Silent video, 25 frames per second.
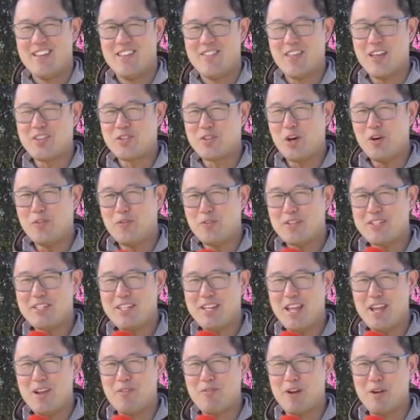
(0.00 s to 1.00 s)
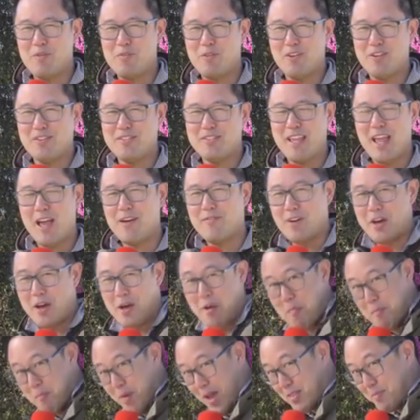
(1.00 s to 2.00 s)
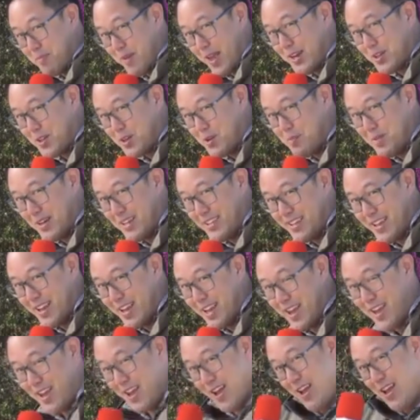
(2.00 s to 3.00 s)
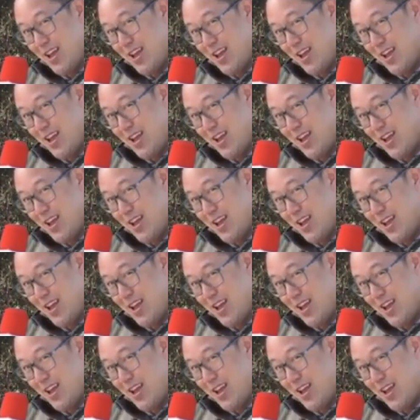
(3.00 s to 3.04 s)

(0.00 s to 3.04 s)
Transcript: That's all for today, Rebels. Have a mathematical Monday.